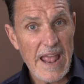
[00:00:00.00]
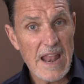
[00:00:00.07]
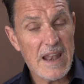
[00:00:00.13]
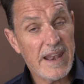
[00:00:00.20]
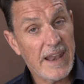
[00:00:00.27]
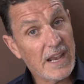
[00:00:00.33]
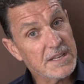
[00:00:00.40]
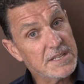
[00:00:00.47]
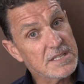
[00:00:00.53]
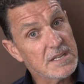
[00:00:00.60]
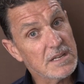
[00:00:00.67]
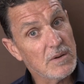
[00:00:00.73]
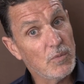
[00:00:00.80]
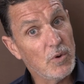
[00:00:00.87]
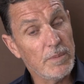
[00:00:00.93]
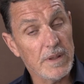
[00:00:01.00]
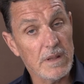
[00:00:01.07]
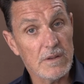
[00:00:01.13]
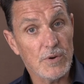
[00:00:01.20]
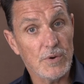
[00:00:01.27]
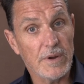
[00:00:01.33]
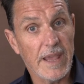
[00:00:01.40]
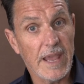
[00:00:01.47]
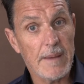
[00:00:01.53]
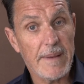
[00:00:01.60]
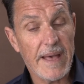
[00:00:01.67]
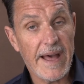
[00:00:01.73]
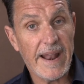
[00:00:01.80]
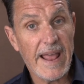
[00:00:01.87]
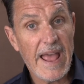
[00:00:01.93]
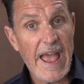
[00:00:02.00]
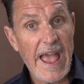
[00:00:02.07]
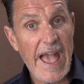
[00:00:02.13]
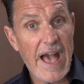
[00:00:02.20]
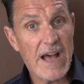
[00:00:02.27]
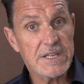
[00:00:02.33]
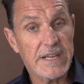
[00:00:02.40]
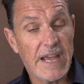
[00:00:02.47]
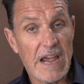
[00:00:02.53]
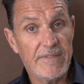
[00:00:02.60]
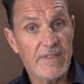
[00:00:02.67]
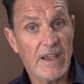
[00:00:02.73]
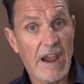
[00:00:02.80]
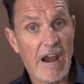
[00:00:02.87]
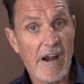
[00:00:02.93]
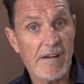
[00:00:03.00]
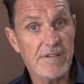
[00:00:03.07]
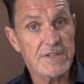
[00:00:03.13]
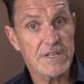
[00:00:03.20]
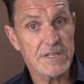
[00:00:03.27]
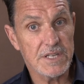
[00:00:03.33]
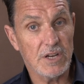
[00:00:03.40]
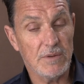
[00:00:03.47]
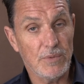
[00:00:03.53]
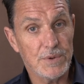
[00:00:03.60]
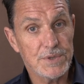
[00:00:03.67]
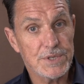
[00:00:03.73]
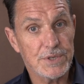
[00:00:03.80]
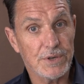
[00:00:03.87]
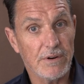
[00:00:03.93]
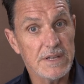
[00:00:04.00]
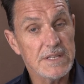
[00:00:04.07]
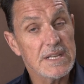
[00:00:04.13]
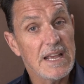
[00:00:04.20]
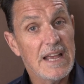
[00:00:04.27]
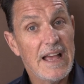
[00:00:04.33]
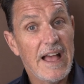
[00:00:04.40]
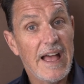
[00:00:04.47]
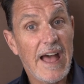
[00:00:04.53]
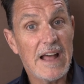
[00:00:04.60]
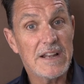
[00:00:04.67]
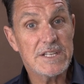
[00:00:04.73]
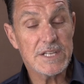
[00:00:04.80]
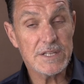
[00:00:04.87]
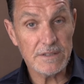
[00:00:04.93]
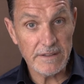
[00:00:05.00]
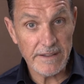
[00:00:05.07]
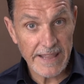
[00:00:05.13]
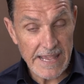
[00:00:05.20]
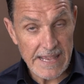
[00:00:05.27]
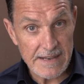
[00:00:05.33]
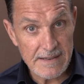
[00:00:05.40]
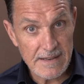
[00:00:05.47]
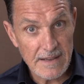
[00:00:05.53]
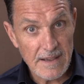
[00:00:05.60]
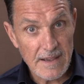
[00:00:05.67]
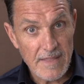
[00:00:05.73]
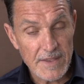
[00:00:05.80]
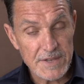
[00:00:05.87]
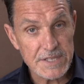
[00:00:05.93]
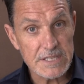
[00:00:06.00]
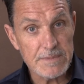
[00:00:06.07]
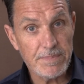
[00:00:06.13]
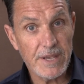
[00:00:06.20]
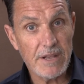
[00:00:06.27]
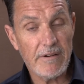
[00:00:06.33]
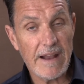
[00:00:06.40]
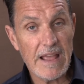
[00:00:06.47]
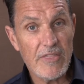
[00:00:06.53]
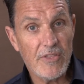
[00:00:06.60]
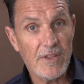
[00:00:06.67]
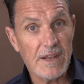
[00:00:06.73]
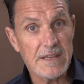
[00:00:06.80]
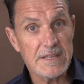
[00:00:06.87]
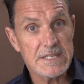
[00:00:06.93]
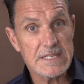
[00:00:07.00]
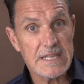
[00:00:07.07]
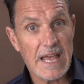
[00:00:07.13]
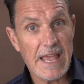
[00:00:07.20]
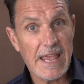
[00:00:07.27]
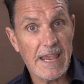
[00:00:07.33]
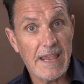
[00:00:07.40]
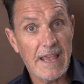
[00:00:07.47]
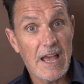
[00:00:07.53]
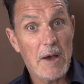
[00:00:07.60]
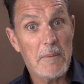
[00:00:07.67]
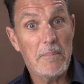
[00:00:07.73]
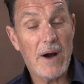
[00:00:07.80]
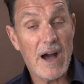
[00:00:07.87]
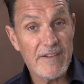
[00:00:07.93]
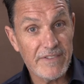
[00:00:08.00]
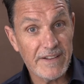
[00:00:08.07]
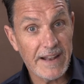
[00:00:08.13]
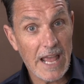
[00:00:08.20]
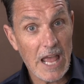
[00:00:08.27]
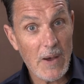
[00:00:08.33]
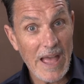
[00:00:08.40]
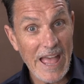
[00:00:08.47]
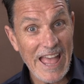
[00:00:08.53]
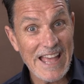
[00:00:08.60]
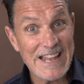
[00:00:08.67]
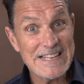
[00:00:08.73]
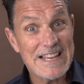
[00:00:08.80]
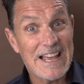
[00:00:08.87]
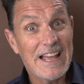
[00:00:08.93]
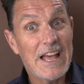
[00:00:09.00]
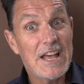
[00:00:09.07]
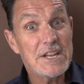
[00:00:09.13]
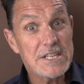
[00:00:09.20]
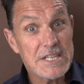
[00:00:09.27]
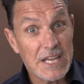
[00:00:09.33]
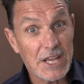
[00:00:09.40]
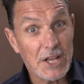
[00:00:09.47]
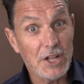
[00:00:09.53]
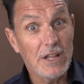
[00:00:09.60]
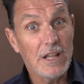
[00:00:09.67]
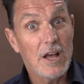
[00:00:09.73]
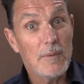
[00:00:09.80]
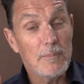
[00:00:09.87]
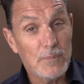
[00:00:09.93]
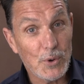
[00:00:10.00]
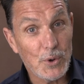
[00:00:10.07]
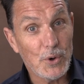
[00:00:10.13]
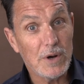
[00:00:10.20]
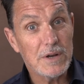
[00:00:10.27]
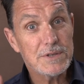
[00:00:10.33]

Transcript: Next, we'll be talking about how to have the courage to tell more stories. Until then, this is Peter Anthony saying bye for now, and tell more